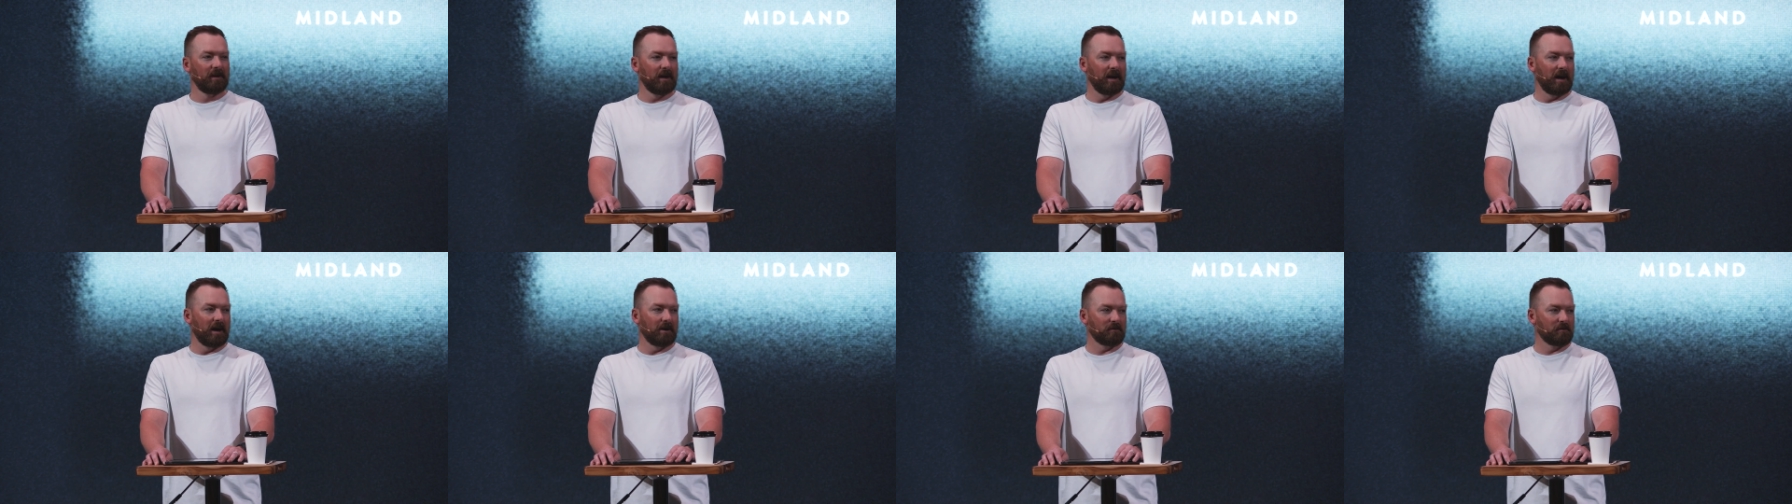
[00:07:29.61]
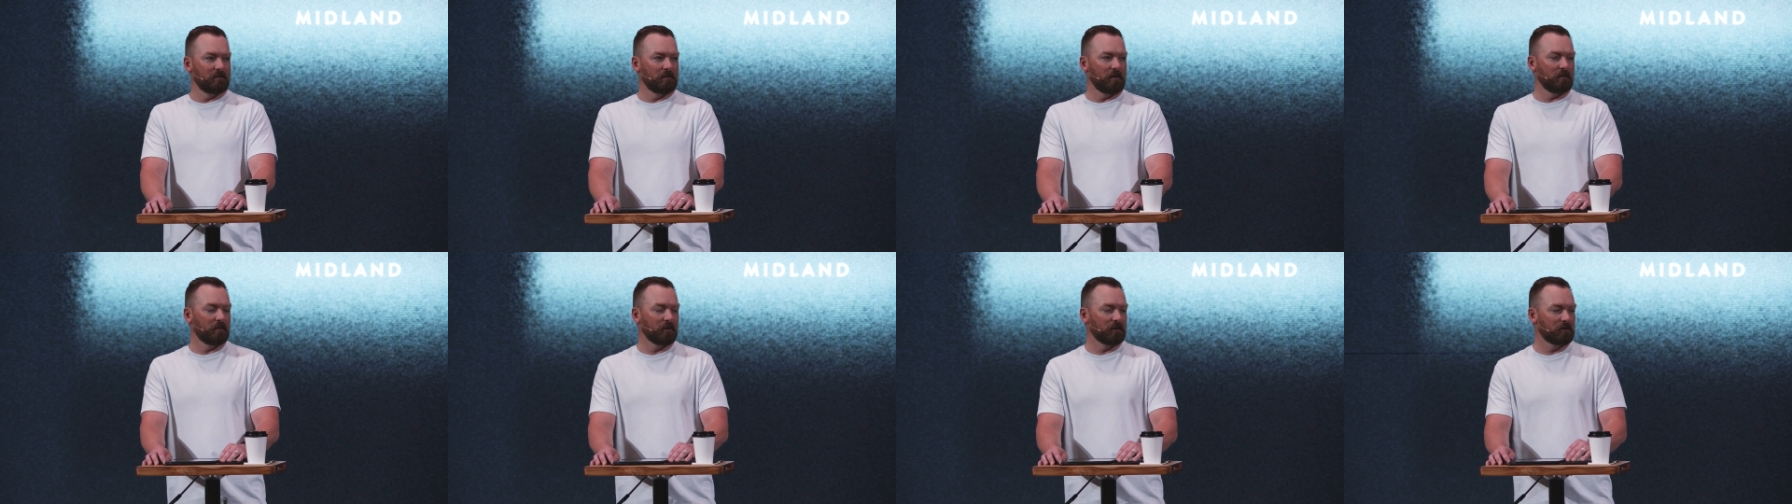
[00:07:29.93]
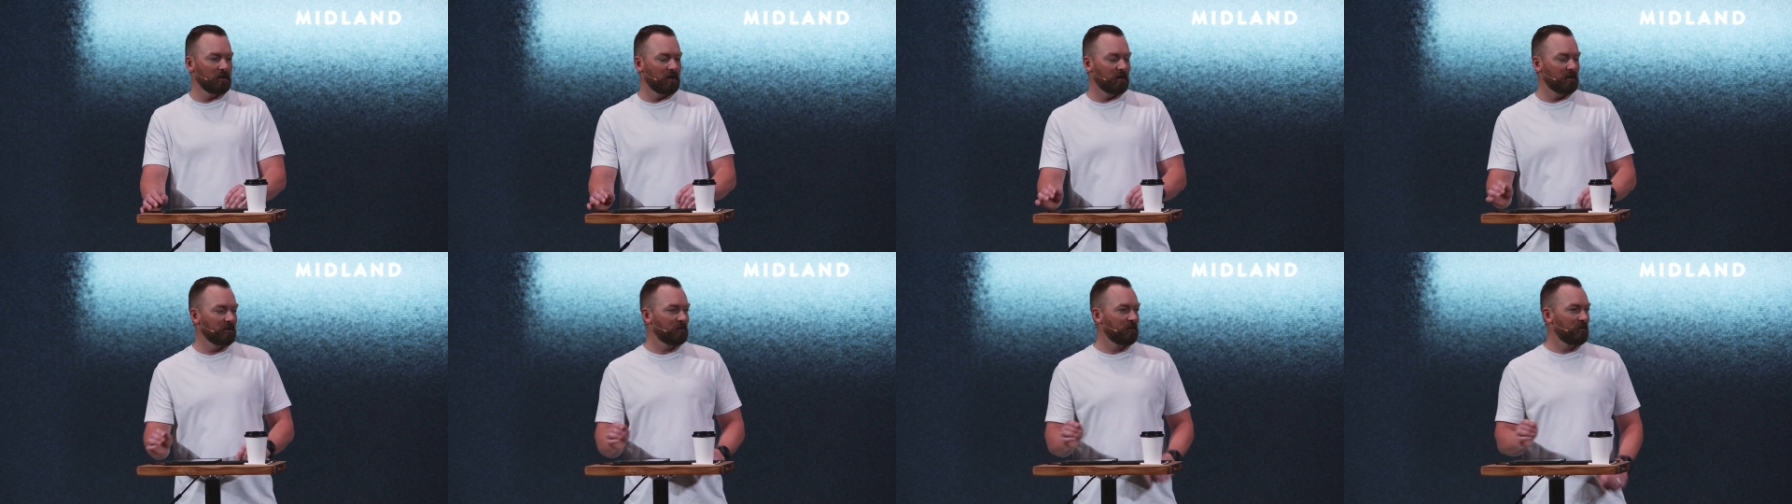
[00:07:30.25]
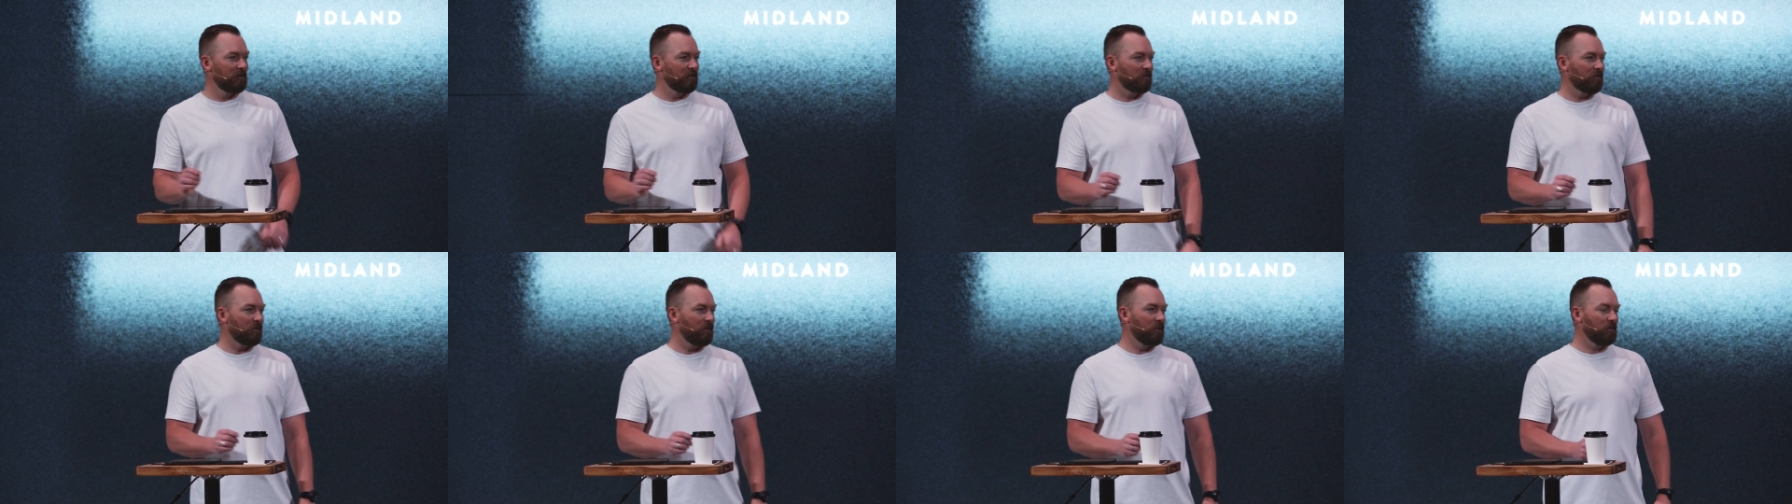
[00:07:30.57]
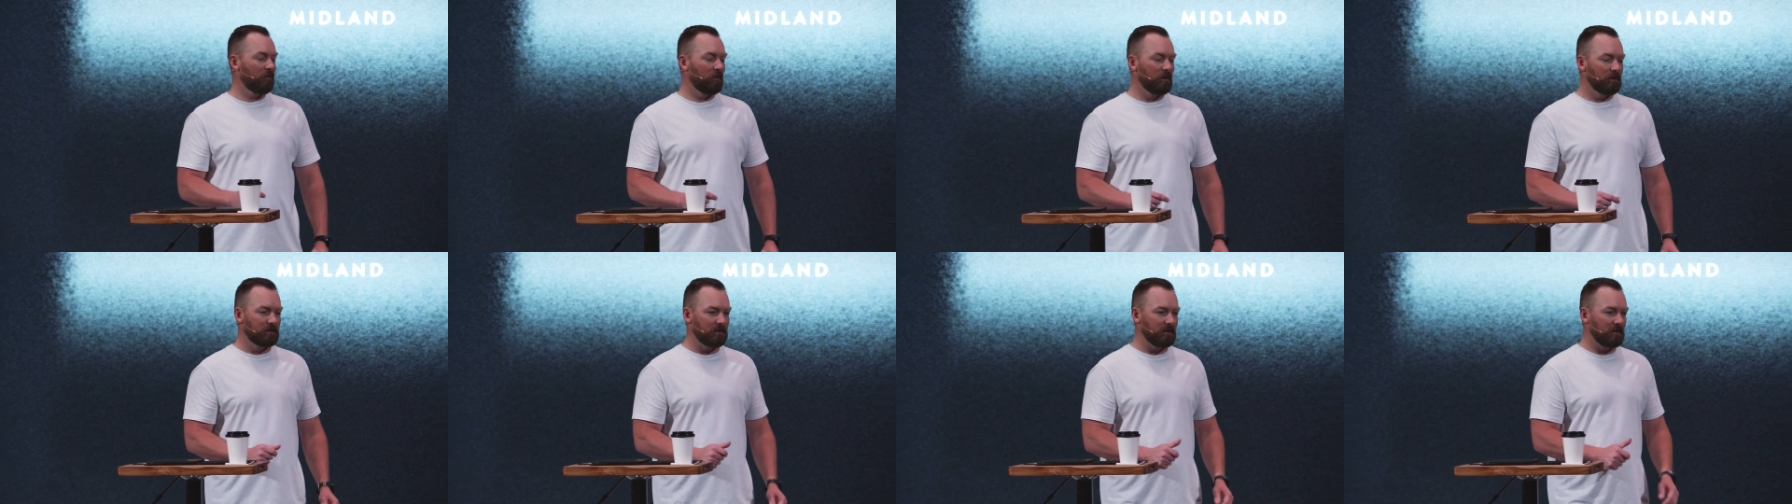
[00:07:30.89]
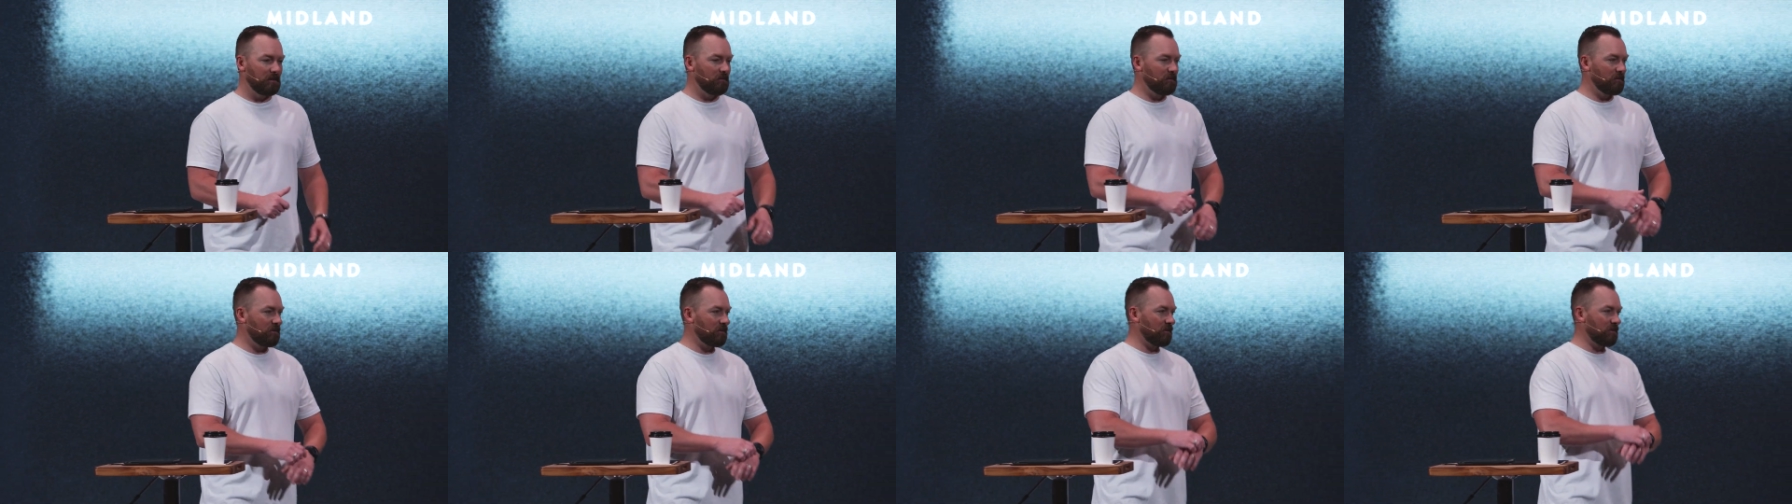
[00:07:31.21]
I remember talking to a friend once, and
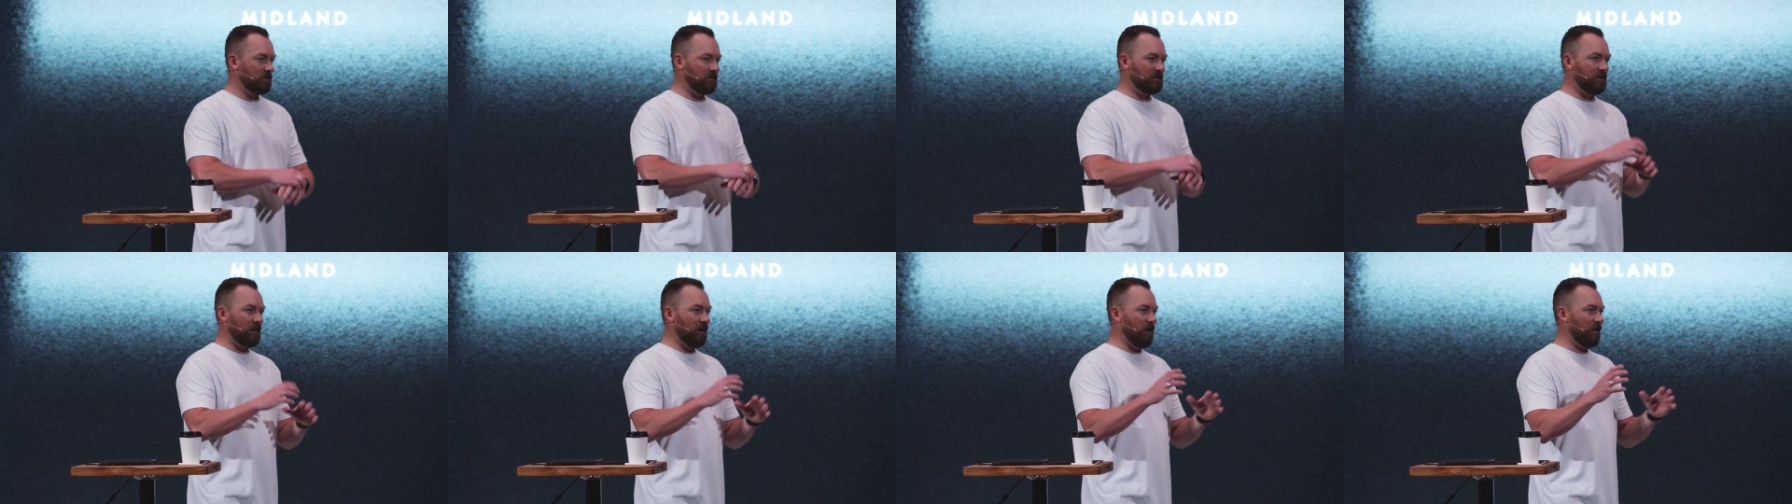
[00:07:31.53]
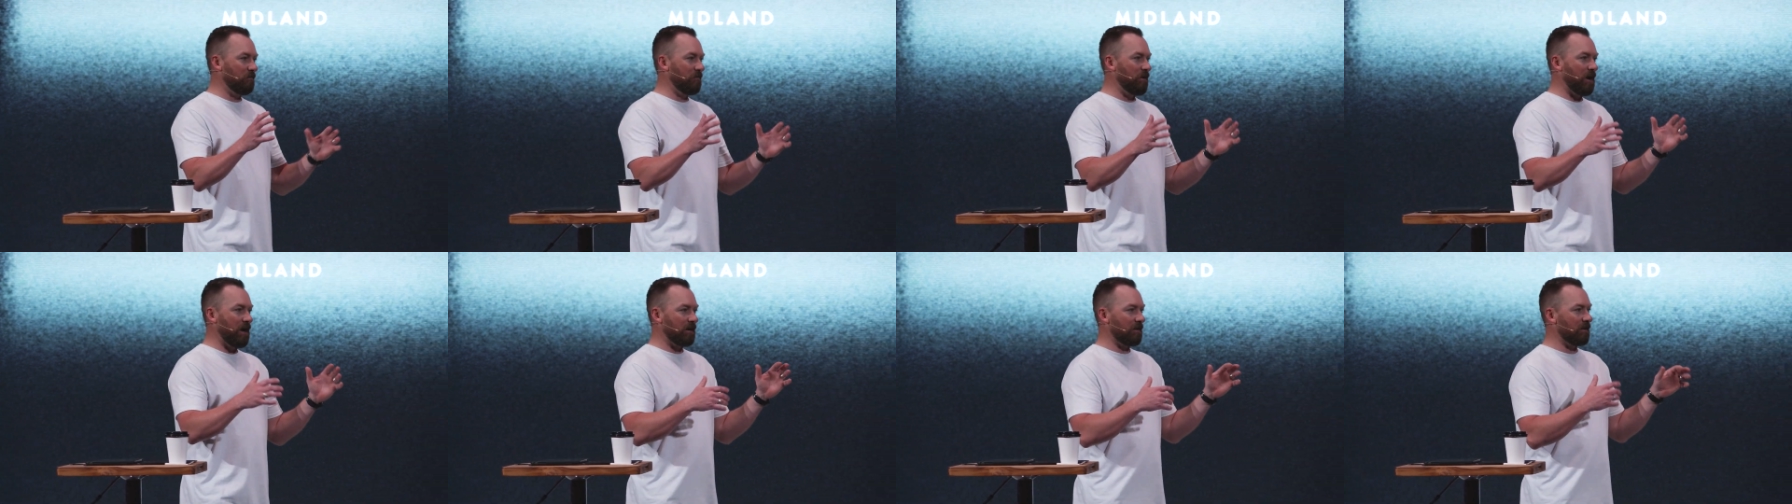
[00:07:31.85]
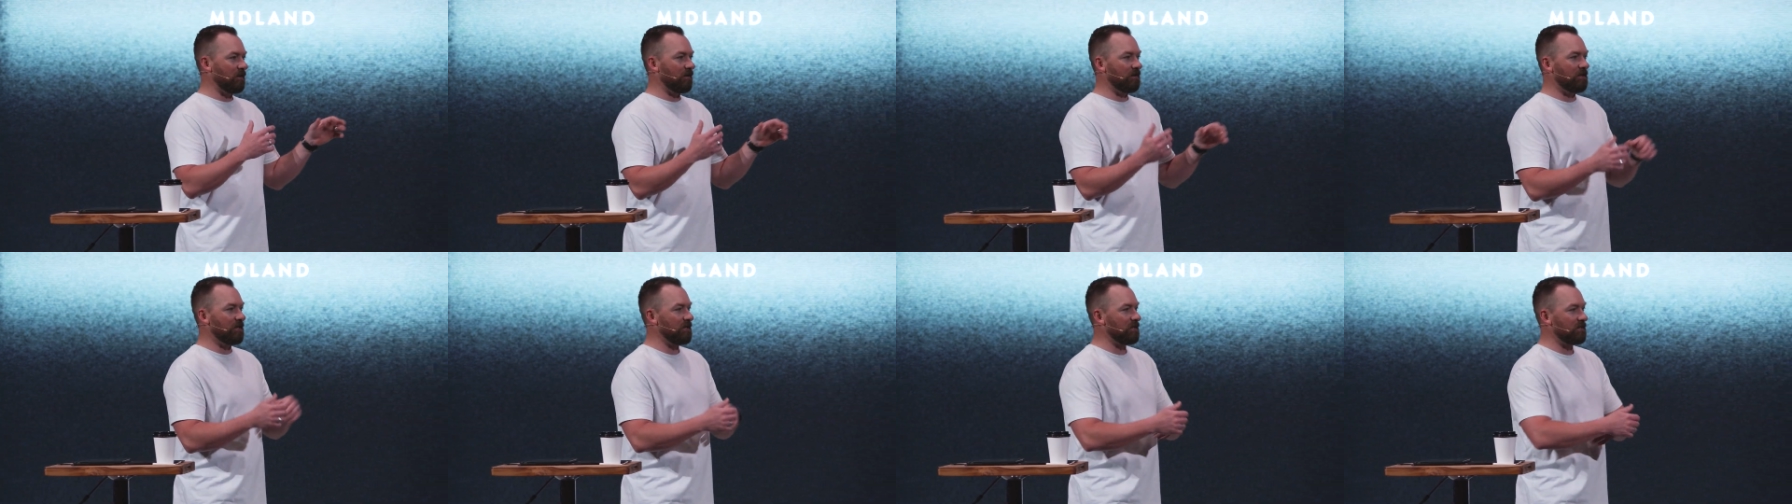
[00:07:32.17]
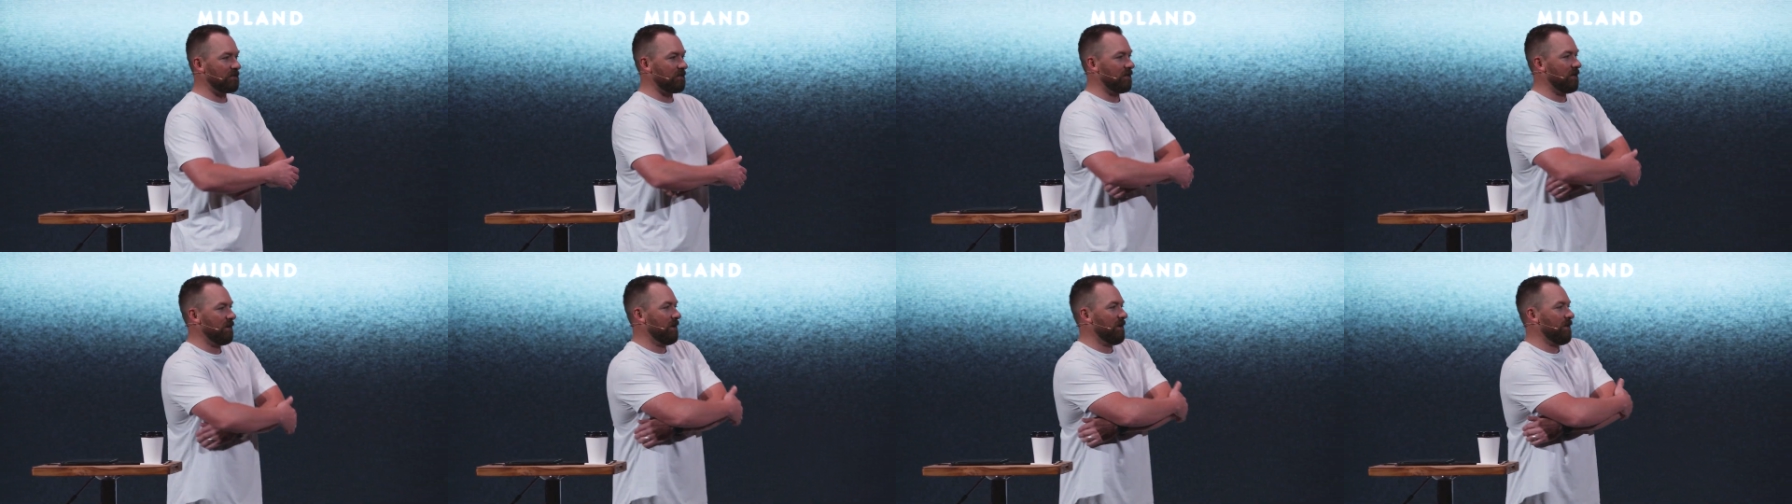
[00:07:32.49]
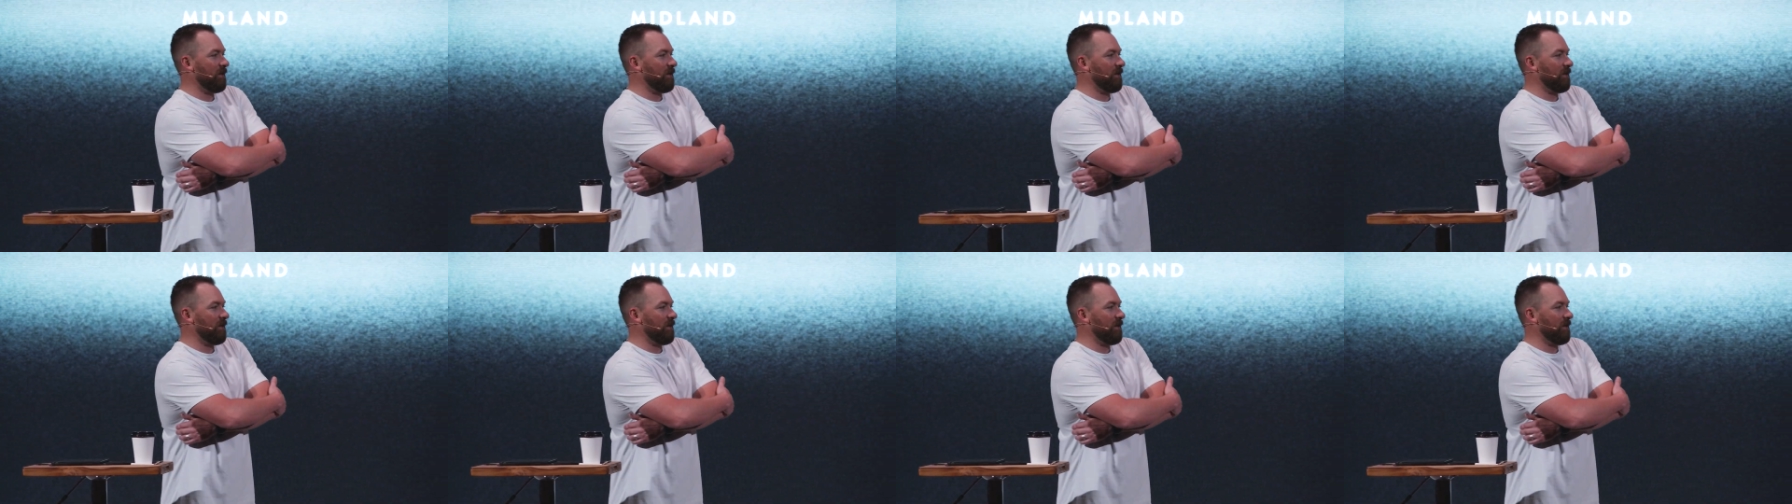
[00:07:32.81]
he was just unpacking these